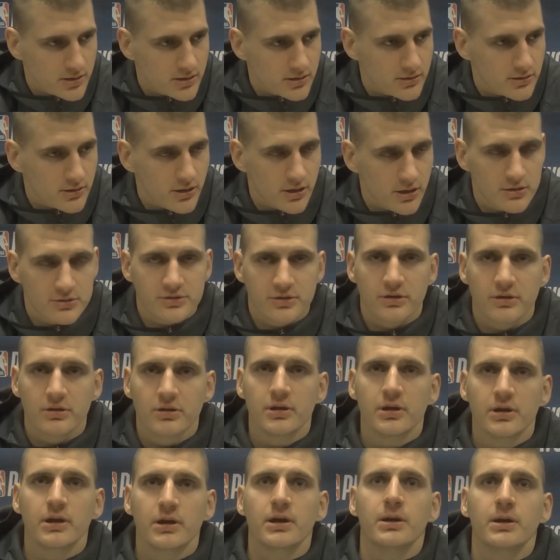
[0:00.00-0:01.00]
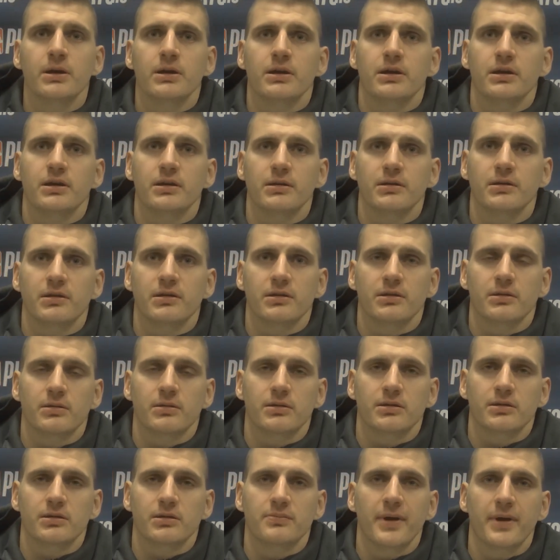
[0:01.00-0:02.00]
culture is
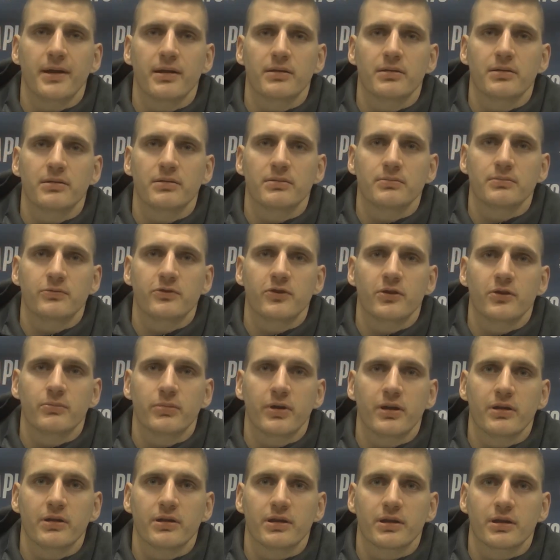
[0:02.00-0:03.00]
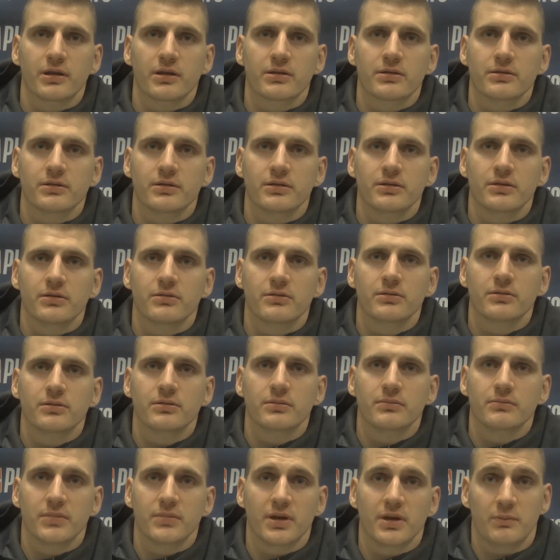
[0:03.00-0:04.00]
you're building, you know.
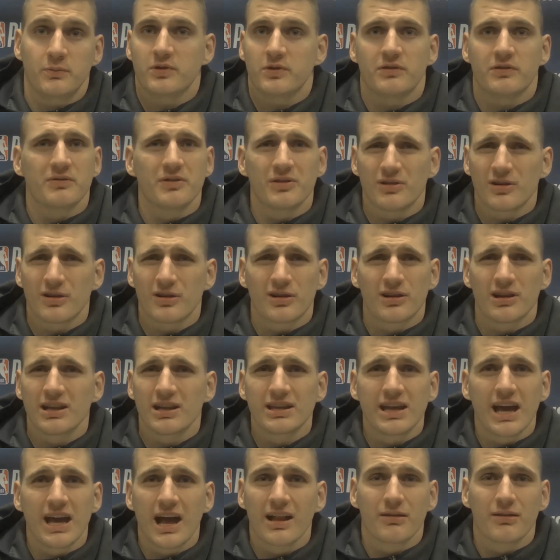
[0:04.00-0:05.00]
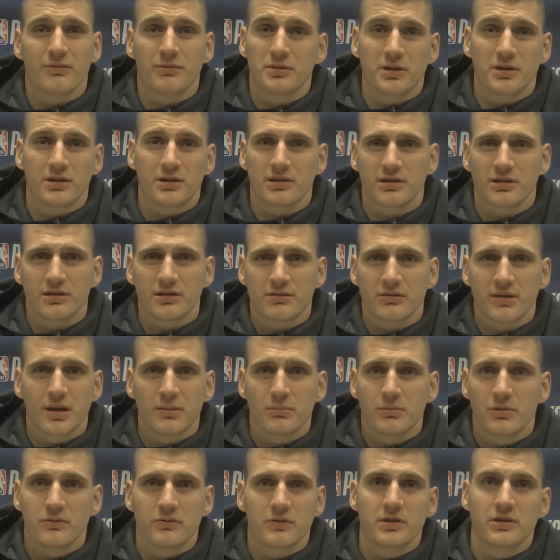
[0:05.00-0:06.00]
Maybe we're not going to yell, we're not going to scream,
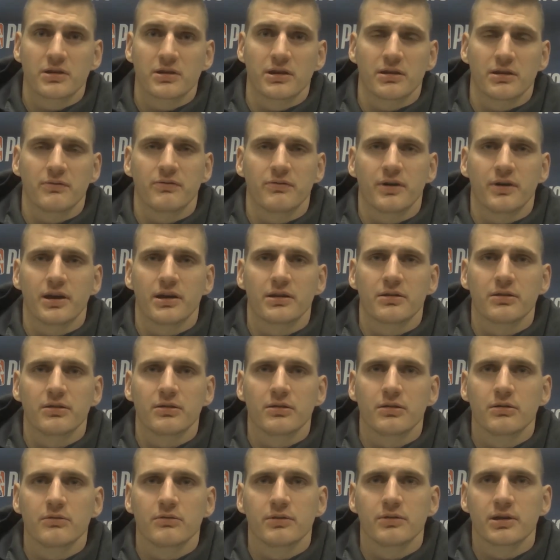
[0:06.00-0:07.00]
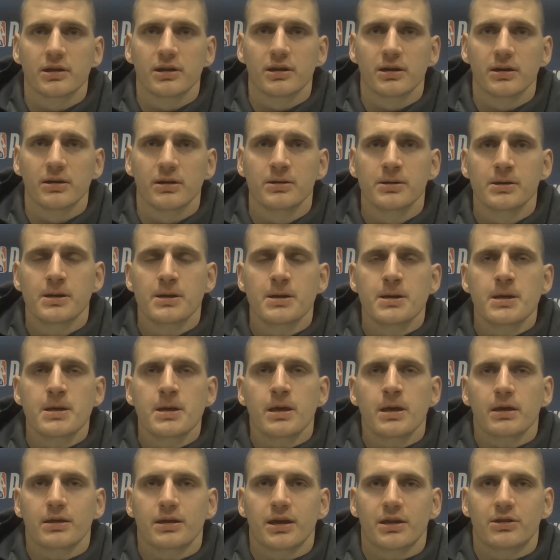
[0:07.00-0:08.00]
but we're going to fight, you know. We're going to
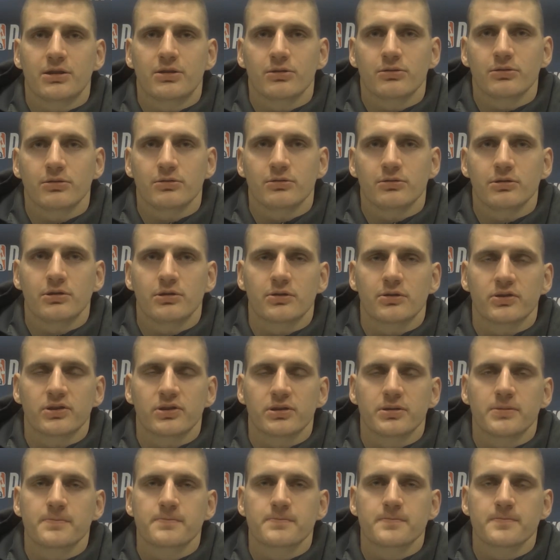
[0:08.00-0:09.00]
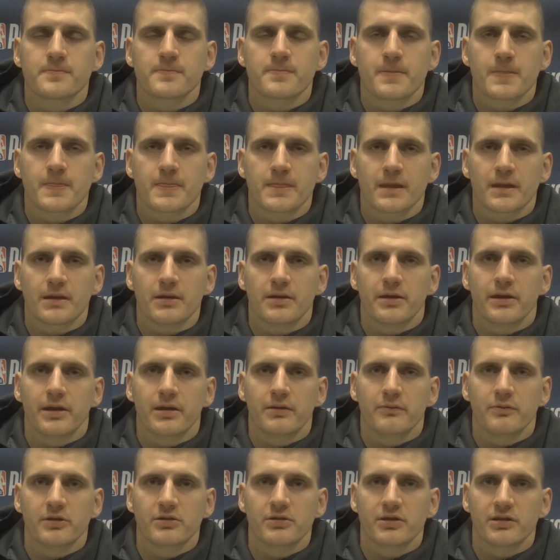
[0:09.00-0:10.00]
get on your nerves, and
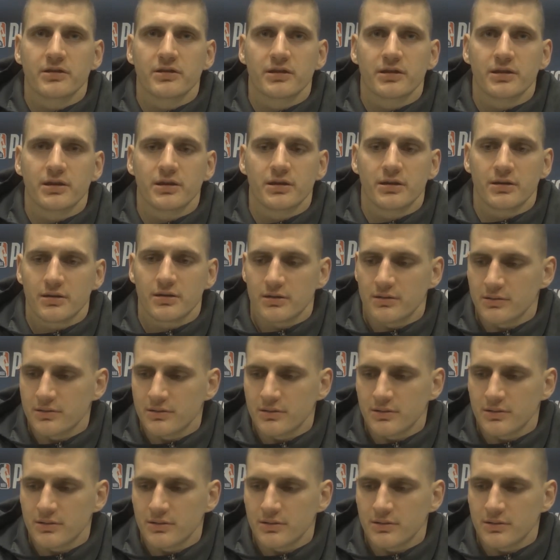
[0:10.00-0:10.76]
we're just going to